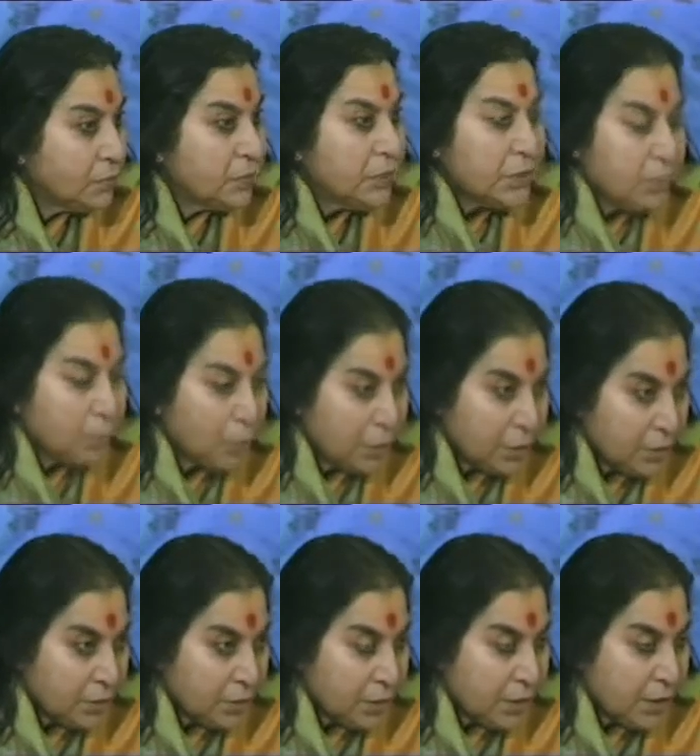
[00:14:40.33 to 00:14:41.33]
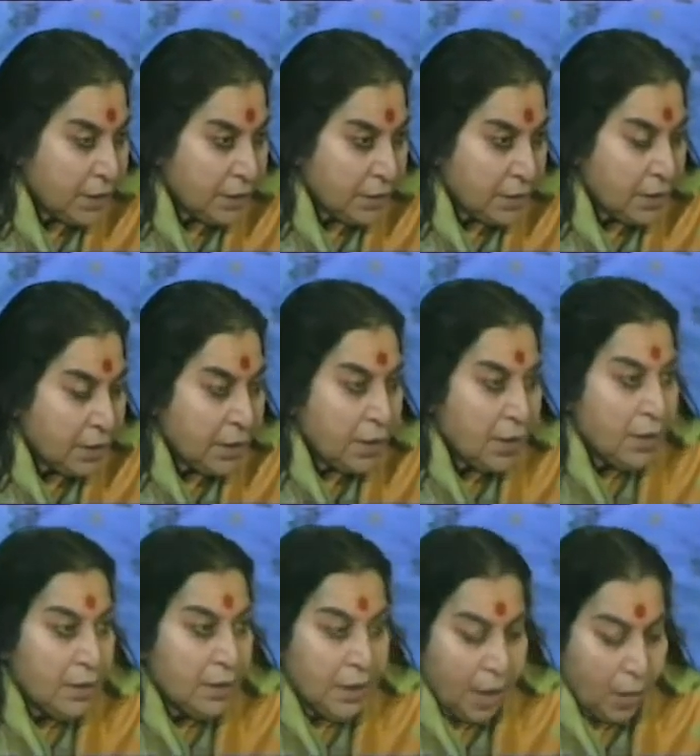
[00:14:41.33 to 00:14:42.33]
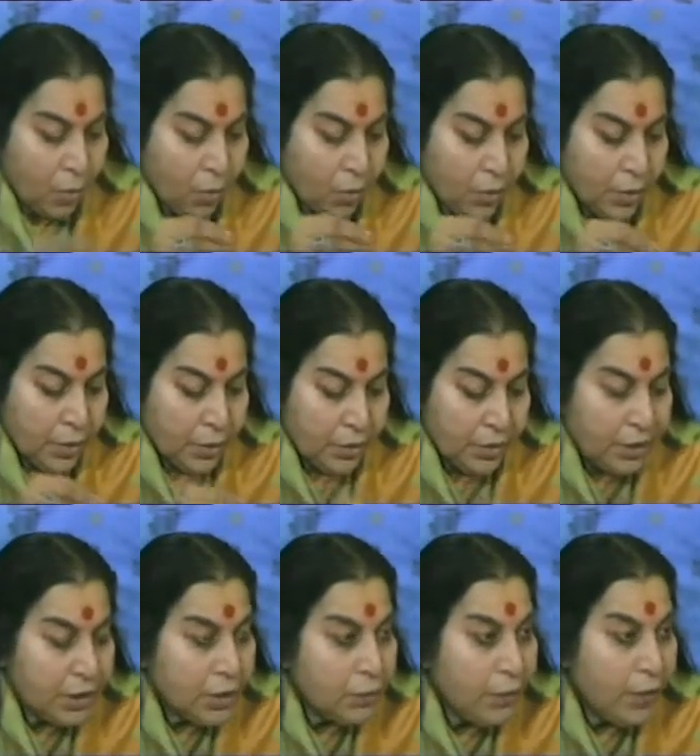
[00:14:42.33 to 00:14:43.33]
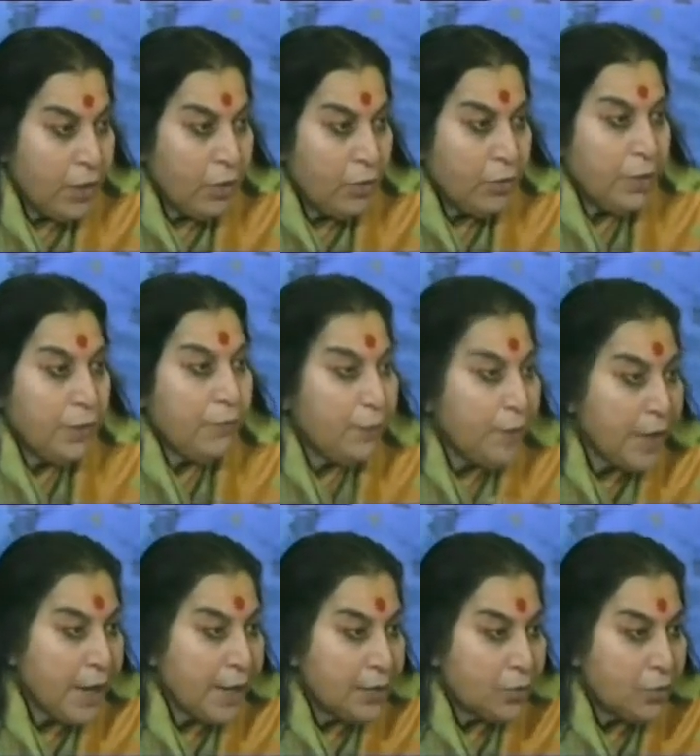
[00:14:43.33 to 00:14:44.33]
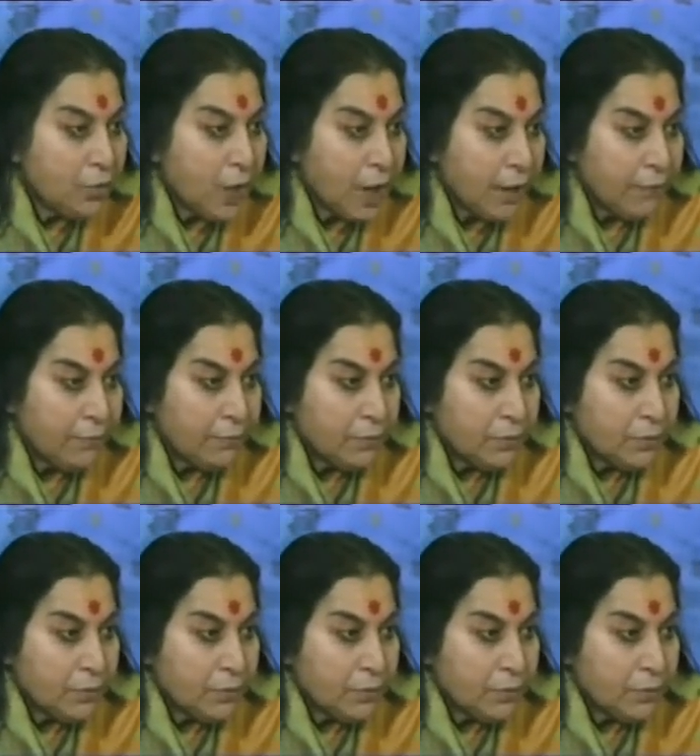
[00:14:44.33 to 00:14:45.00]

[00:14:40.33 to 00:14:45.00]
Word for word: First point, clear. Now, this fellow, if he has to have